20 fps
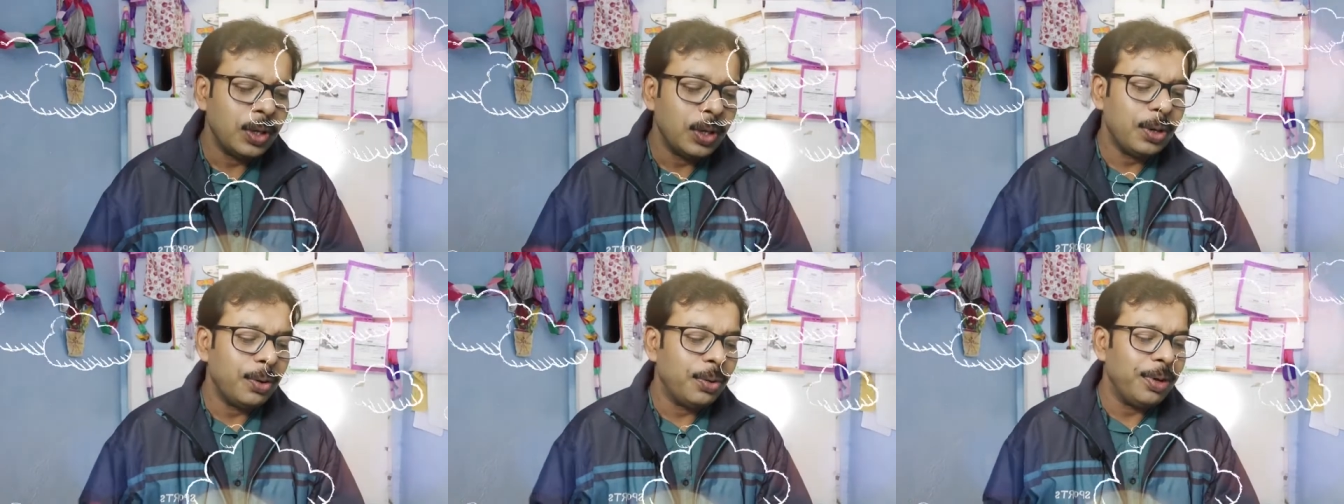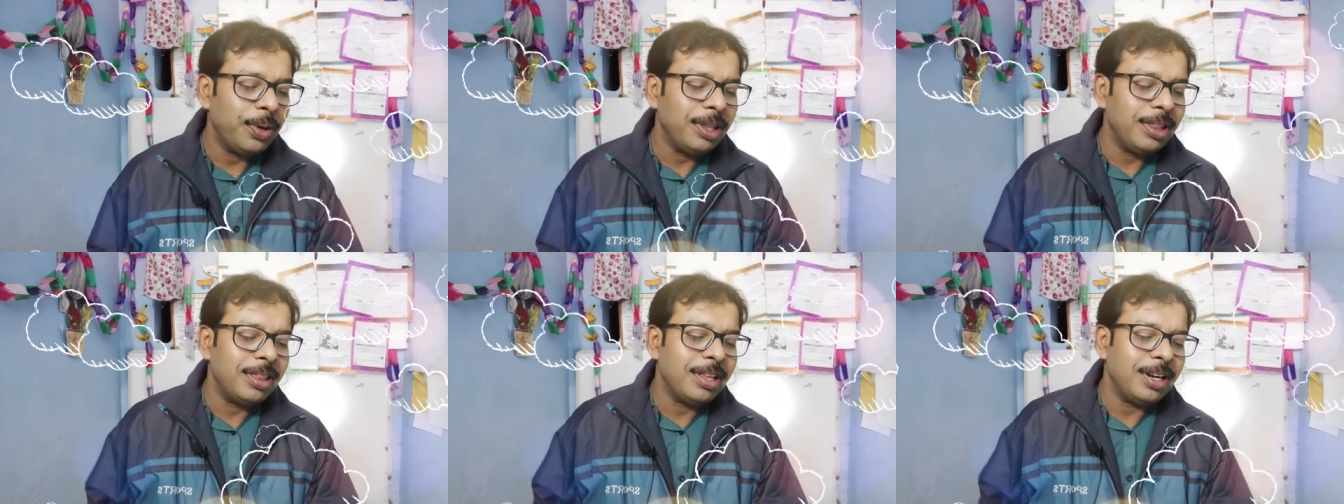
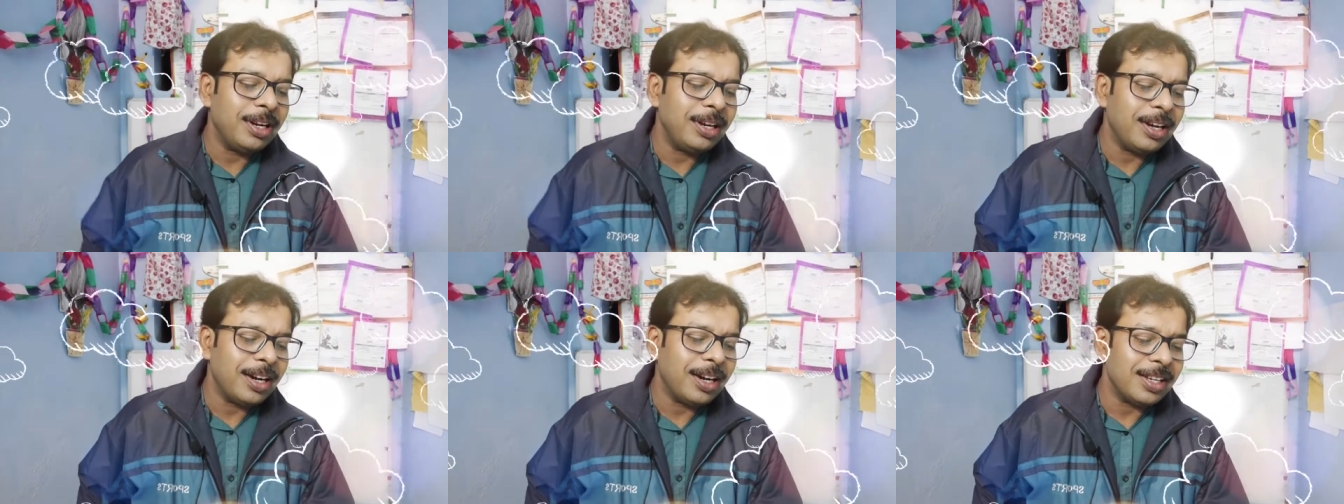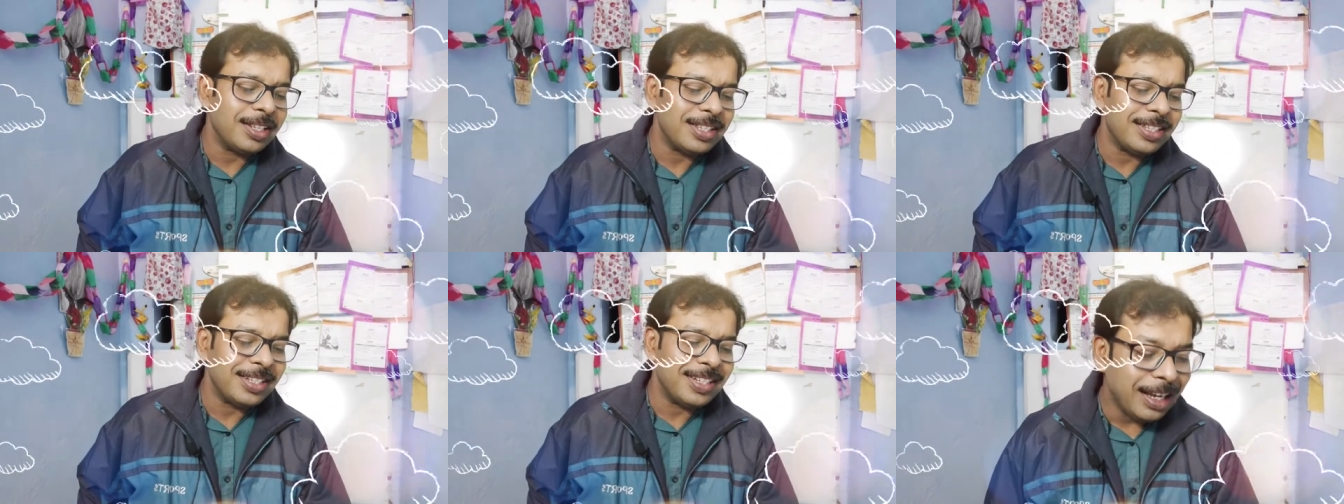With the
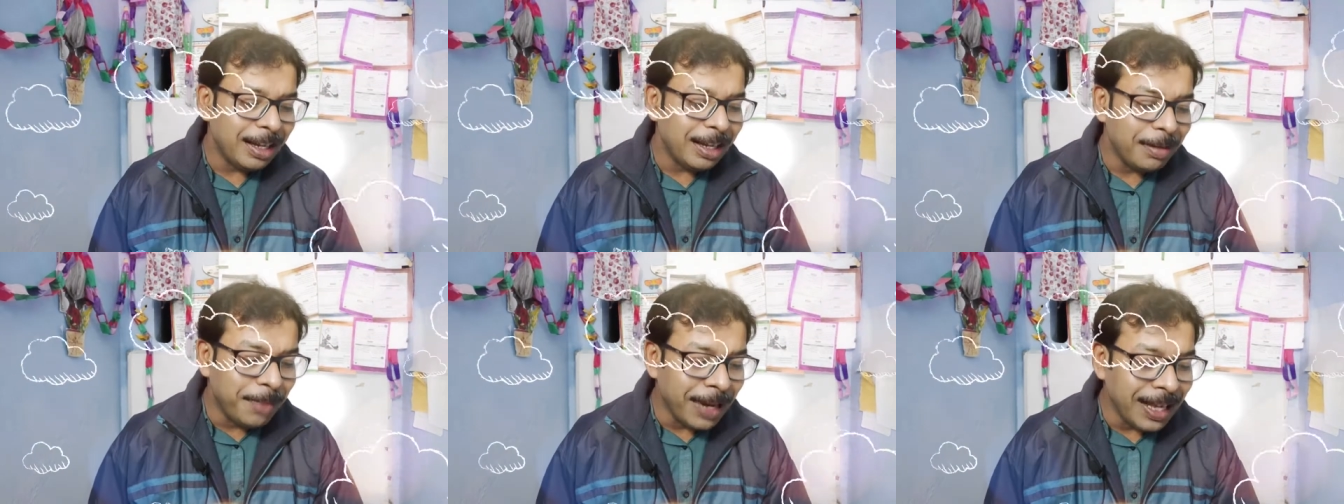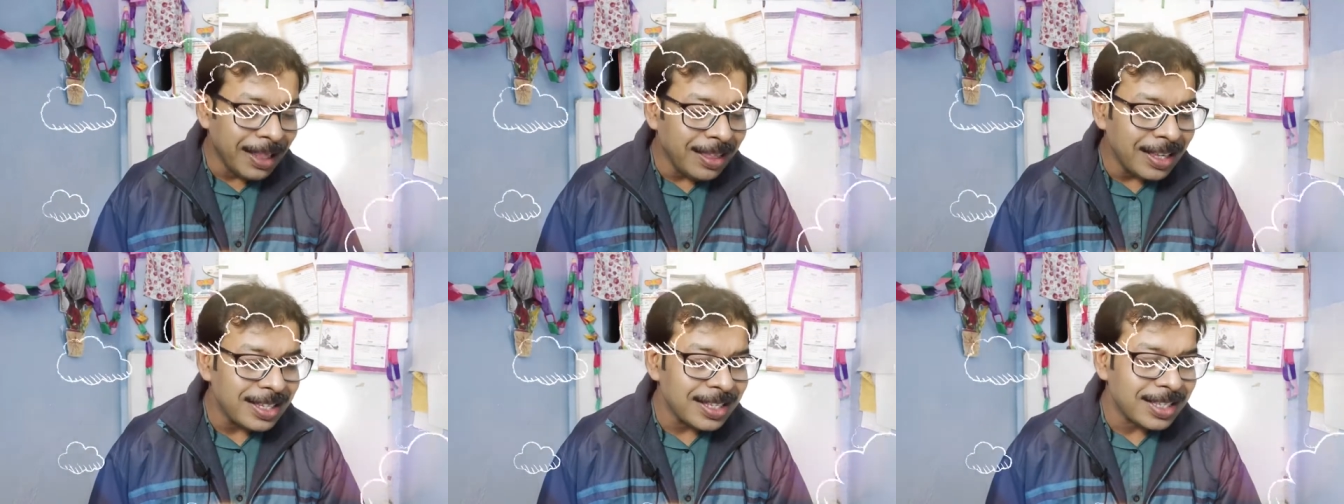dust.
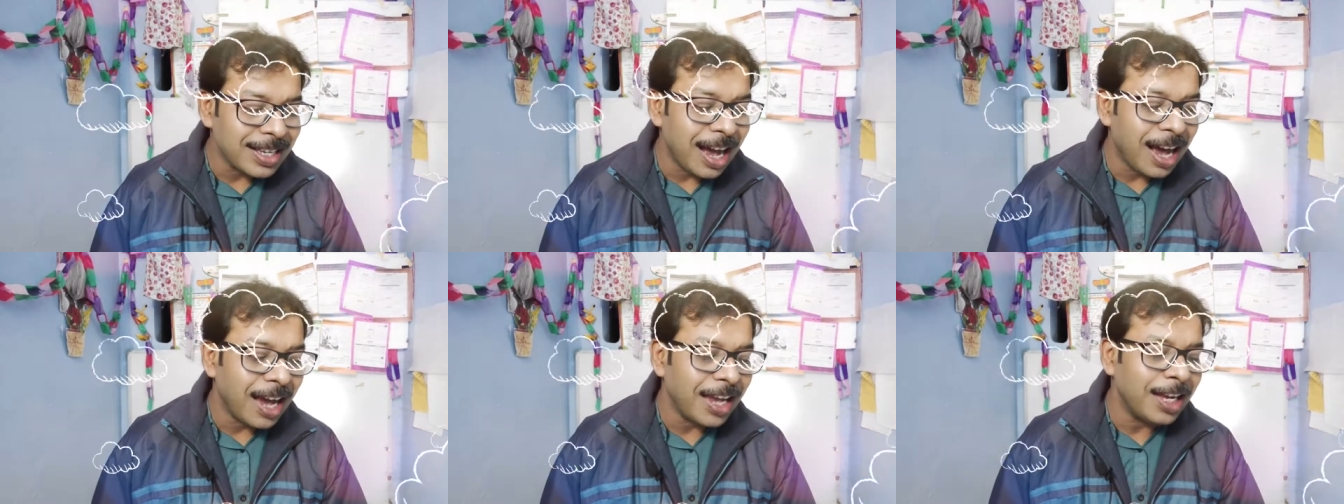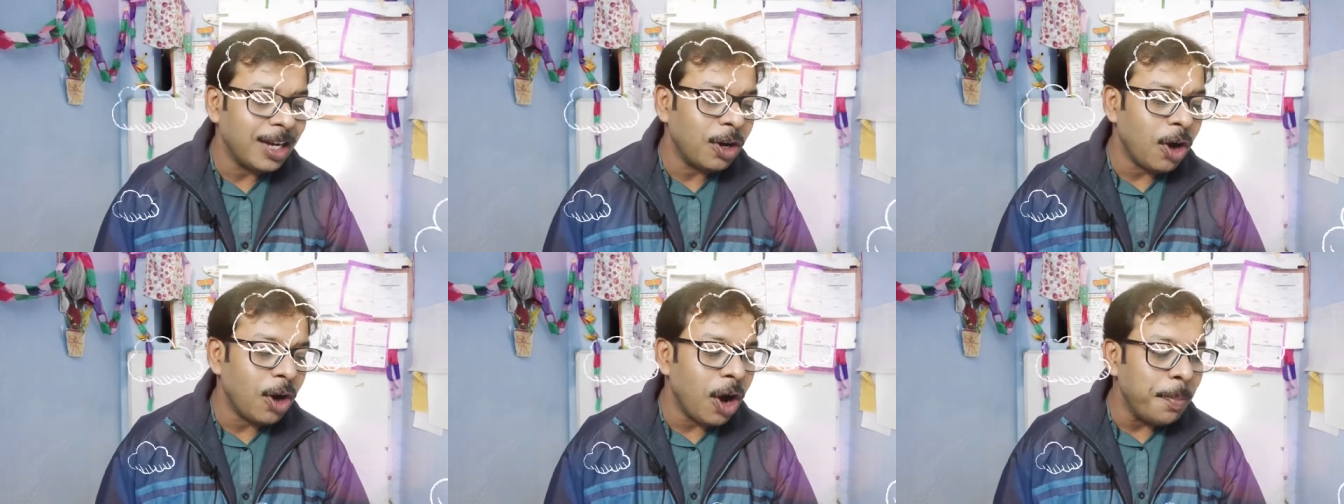Even the sky
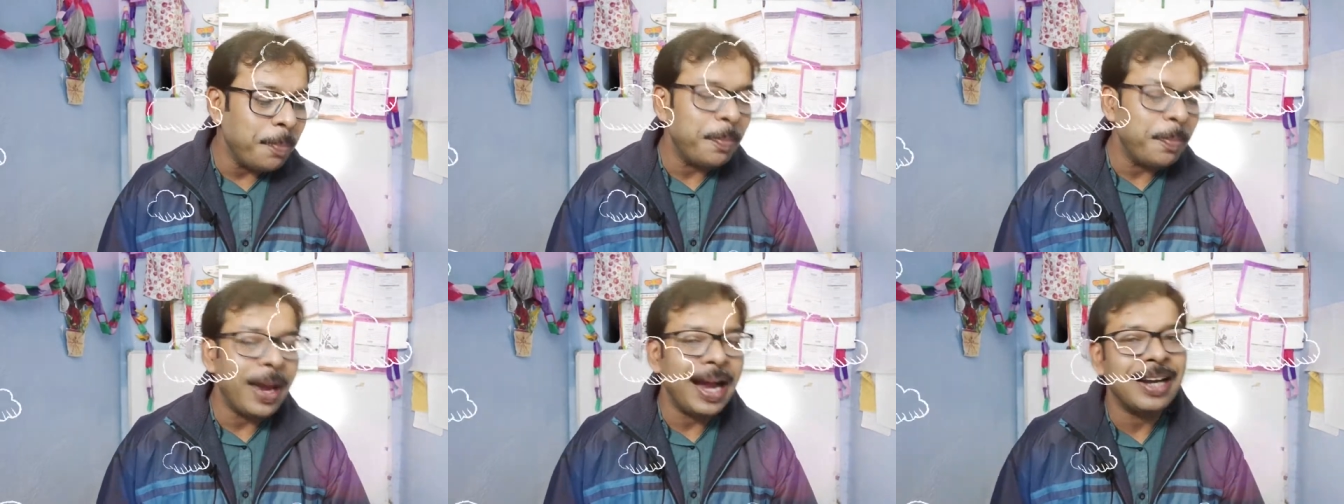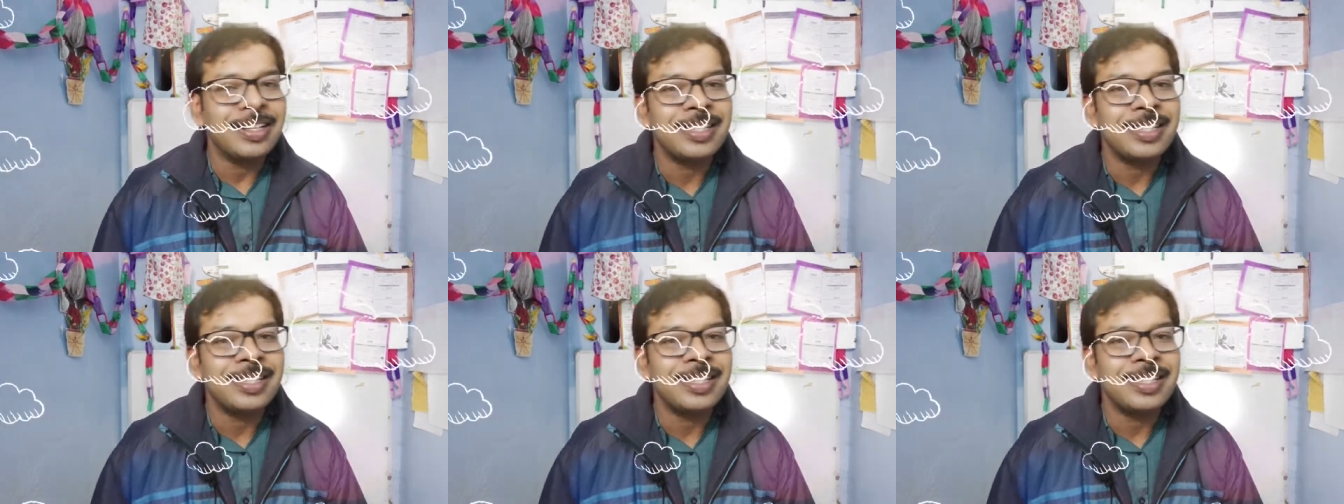coughed and